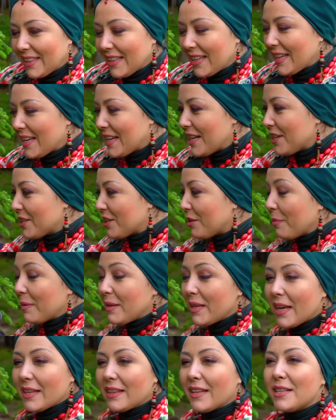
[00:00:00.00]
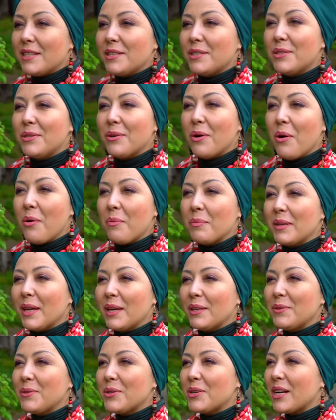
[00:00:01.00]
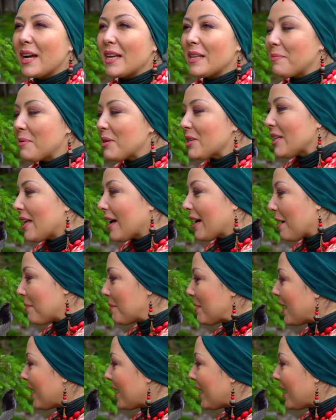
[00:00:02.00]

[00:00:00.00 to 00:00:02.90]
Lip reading: harm me, so that I can have the